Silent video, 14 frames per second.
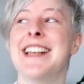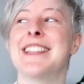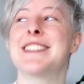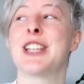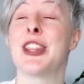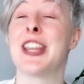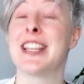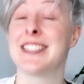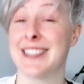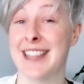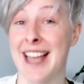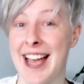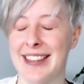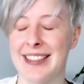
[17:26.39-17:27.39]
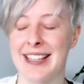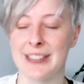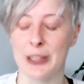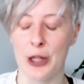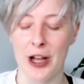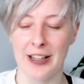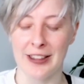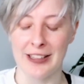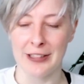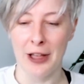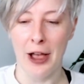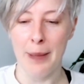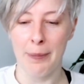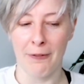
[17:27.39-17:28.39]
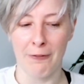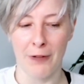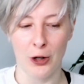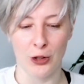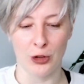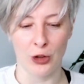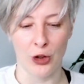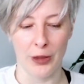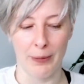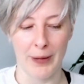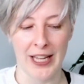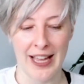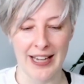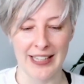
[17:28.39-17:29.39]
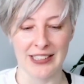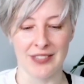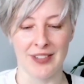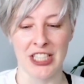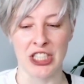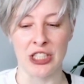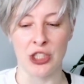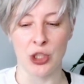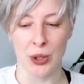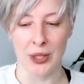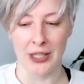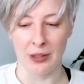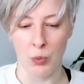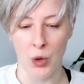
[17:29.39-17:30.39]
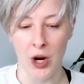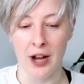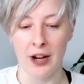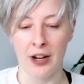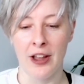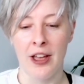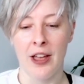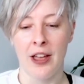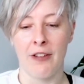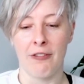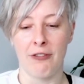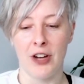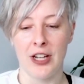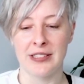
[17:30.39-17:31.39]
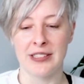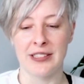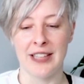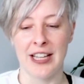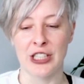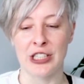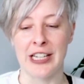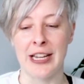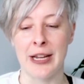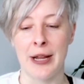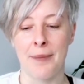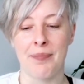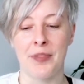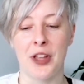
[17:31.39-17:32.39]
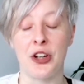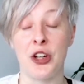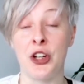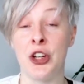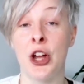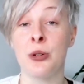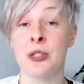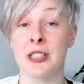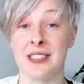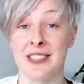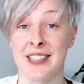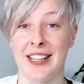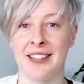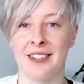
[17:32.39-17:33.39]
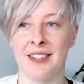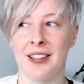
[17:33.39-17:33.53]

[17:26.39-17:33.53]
So there's kind of this hyper focus on the mechanics of actually doing the work versus actually noticing,